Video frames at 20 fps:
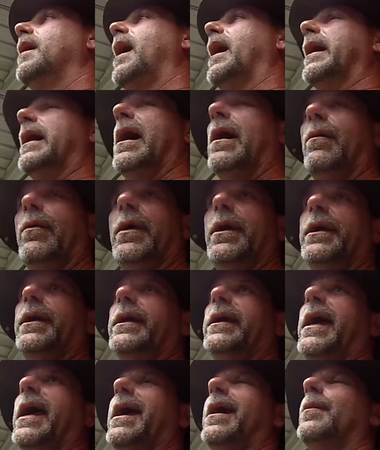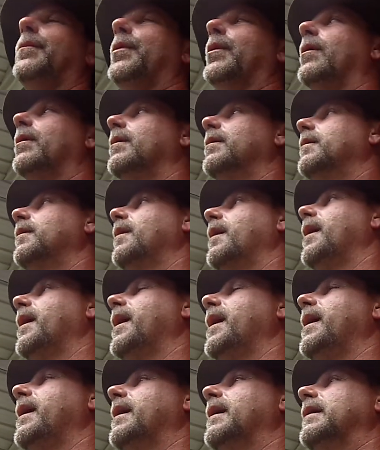I got rid of the camper,
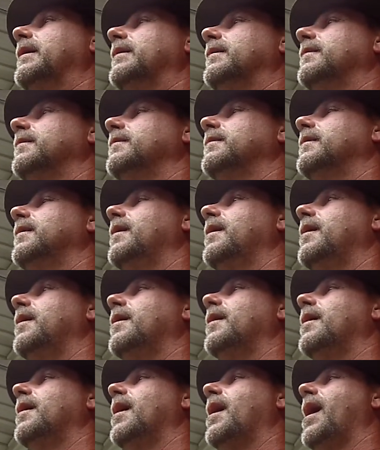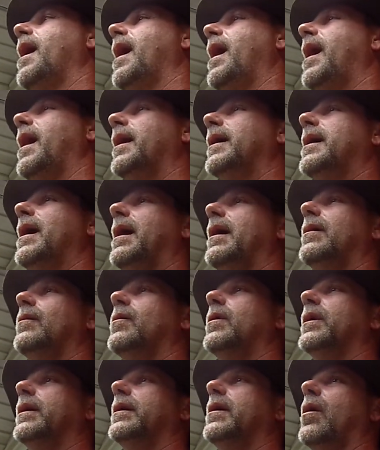and I kind of
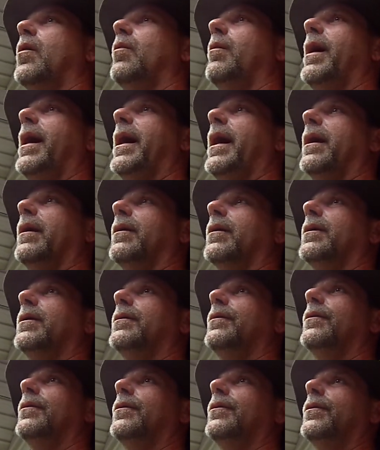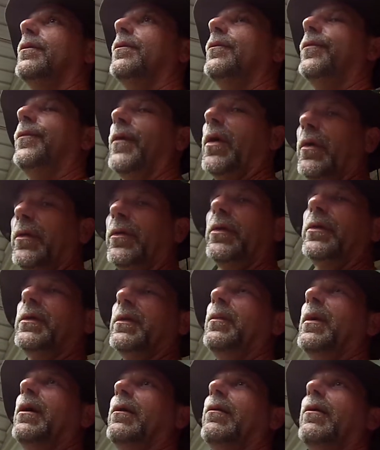want to go back further to
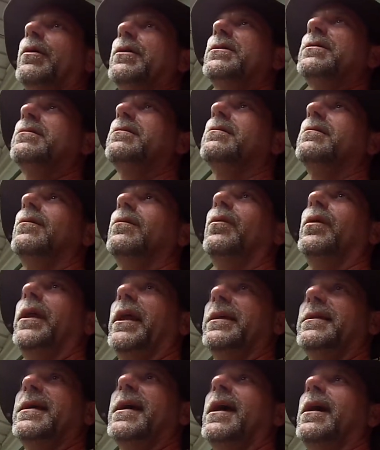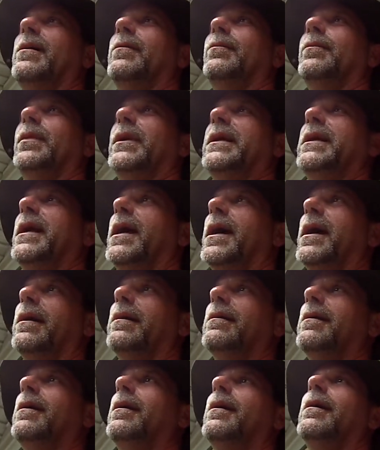my roots with a tent, but yet
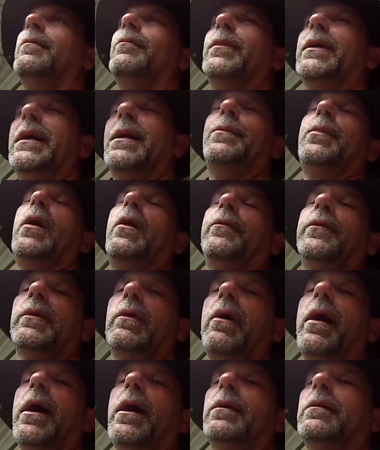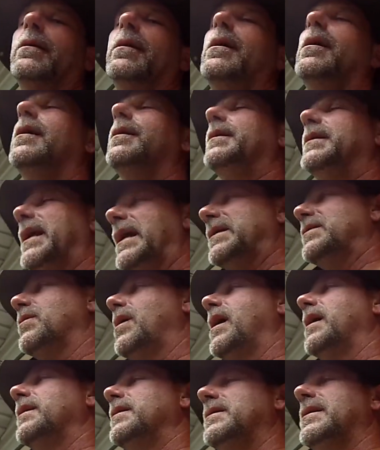be up off the ground. That's
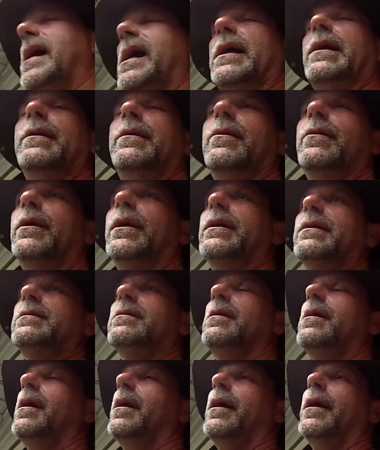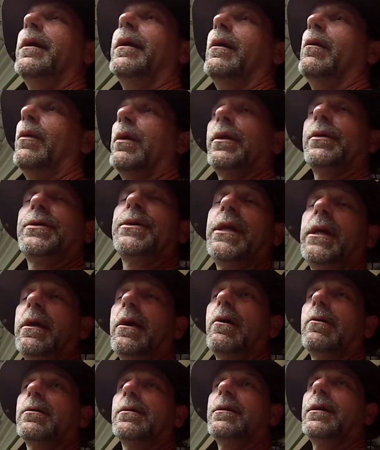why I decided to do this. Now, whether she
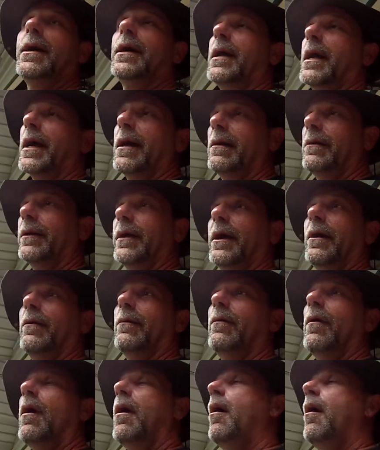goes or not, I don't know.